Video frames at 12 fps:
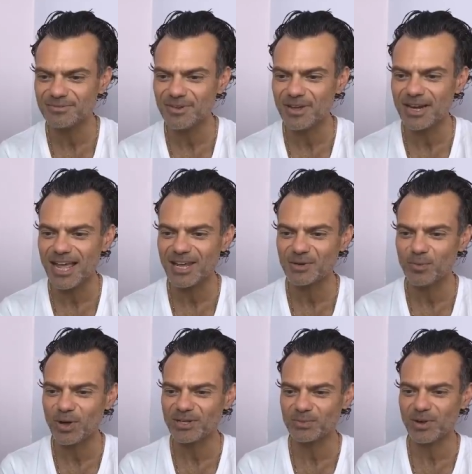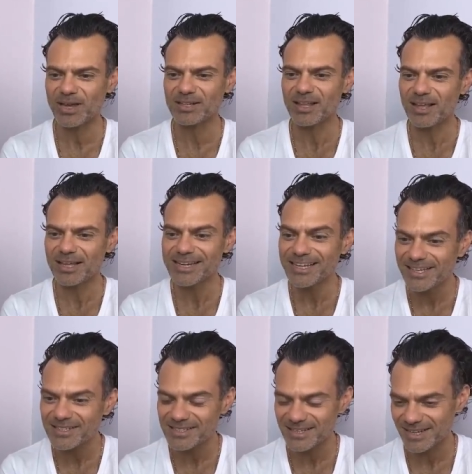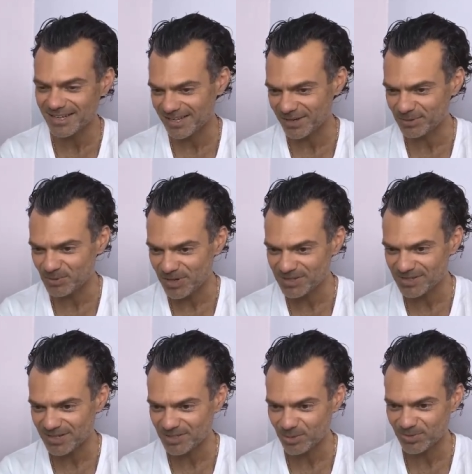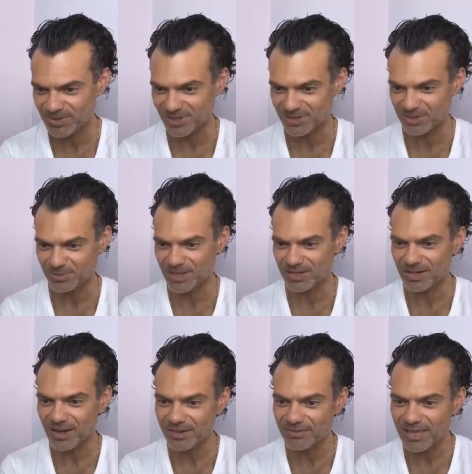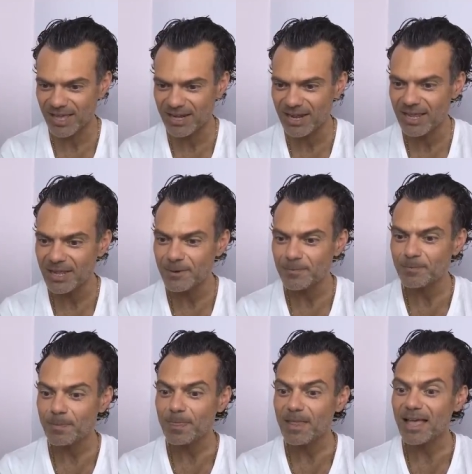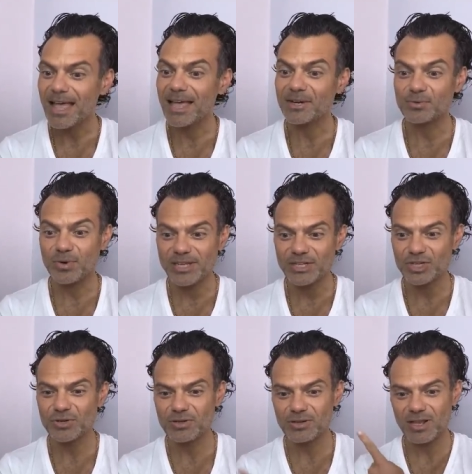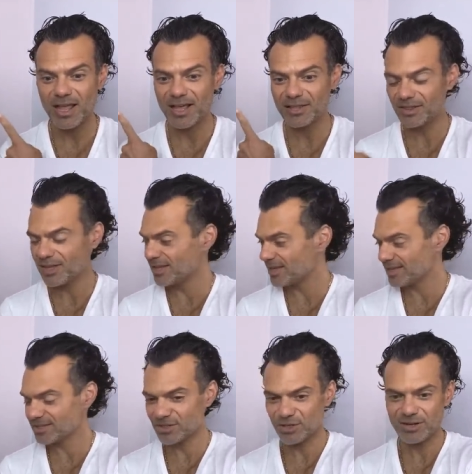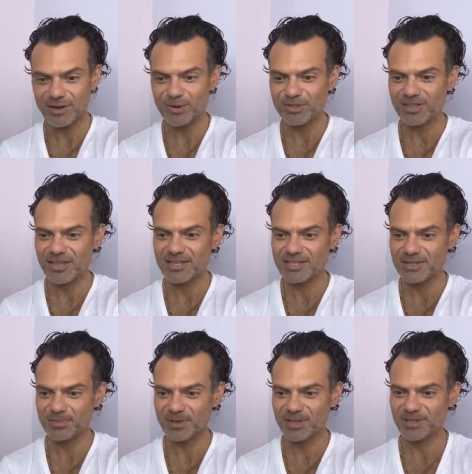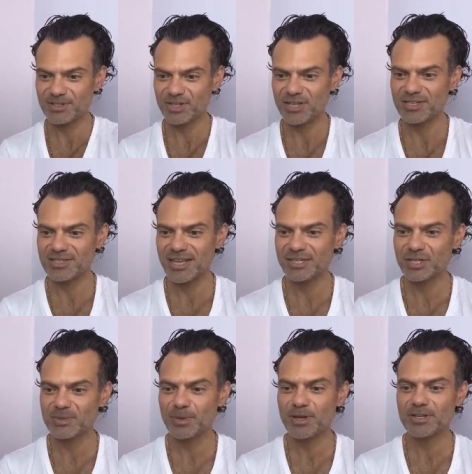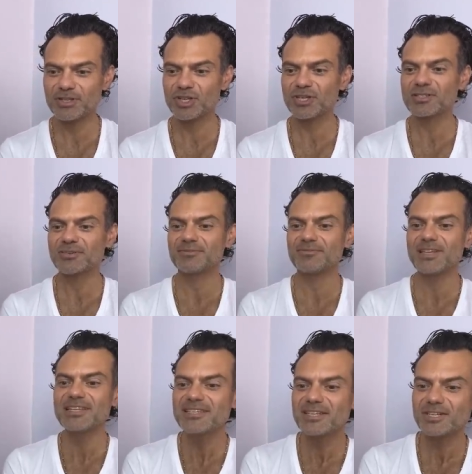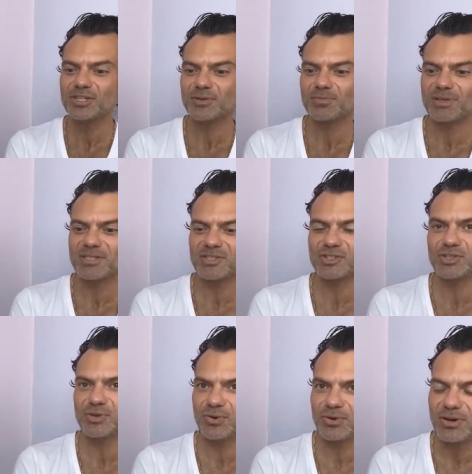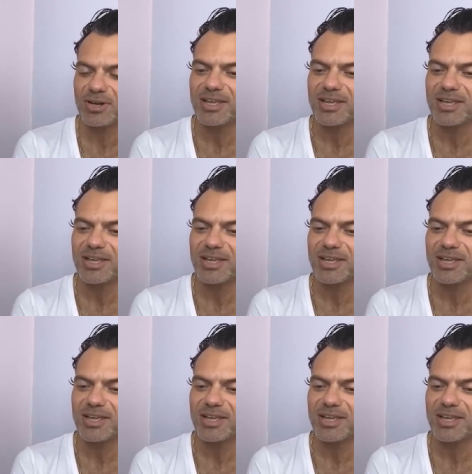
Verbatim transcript: Fern and White Whale. Hi, Leah's uh, here as well, saying so excited to make a live again. And Rachel, I think, has clocked this because she is saying just purchased vintage Miss Dior.